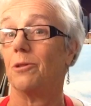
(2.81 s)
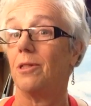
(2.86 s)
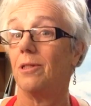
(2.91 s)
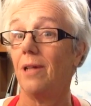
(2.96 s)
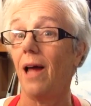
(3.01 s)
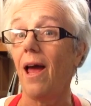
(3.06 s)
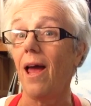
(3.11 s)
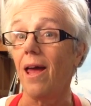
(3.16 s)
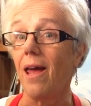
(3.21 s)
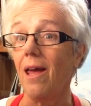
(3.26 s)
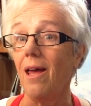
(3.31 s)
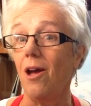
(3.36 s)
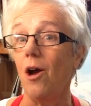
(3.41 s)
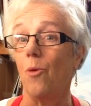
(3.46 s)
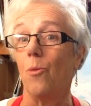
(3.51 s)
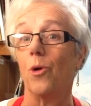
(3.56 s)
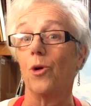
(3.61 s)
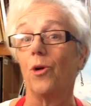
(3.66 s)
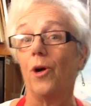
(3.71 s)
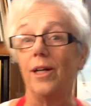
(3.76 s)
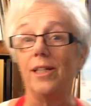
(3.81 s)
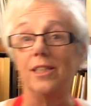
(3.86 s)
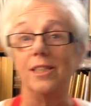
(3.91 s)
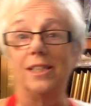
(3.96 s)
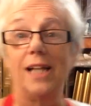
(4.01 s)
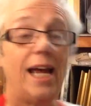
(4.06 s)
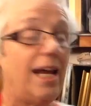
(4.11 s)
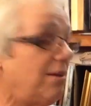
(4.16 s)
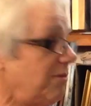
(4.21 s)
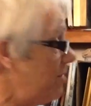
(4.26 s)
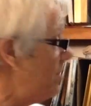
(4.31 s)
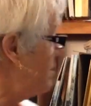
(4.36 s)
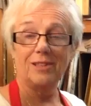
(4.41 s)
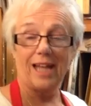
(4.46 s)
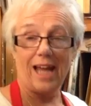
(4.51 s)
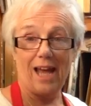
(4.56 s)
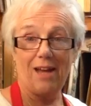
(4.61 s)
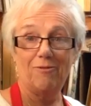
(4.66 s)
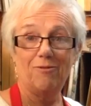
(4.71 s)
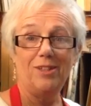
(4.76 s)
Today, we're going to take this
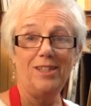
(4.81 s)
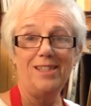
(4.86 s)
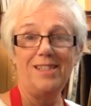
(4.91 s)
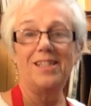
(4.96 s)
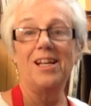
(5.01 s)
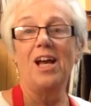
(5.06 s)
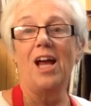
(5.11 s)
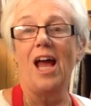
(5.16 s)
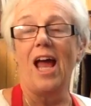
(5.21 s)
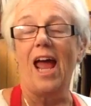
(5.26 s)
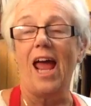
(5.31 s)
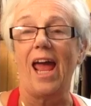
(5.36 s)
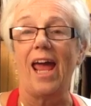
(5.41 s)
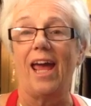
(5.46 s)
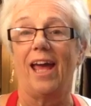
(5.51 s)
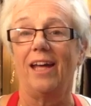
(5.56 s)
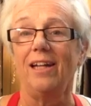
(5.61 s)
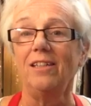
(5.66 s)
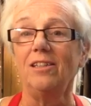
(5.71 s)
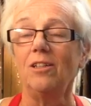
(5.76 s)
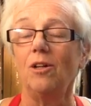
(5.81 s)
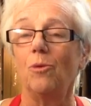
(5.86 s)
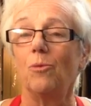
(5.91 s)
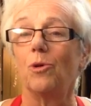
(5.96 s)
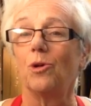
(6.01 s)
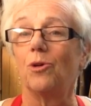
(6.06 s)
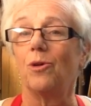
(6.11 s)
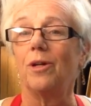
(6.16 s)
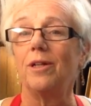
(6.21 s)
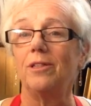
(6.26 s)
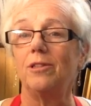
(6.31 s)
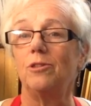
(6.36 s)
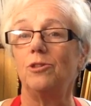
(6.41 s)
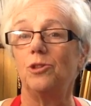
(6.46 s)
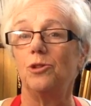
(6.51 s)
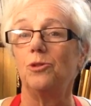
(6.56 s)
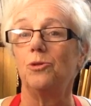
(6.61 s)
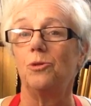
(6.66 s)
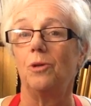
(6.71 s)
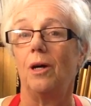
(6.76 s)
canvas and we're going to
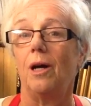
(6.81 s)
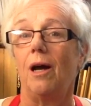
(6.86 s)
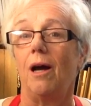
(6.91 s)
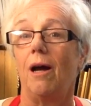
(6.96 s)
do